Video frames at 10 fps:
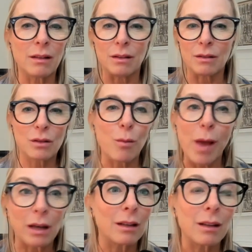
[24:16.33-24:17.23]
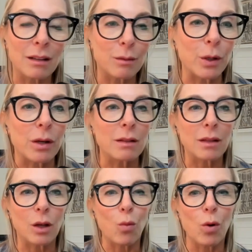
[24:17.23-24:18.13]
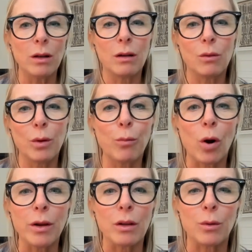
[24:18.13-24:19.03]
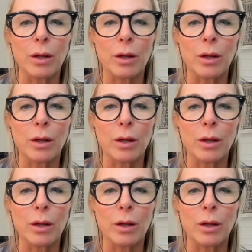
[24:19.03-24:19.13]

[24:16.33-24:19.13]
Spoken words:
the somatic experience? Like what brought you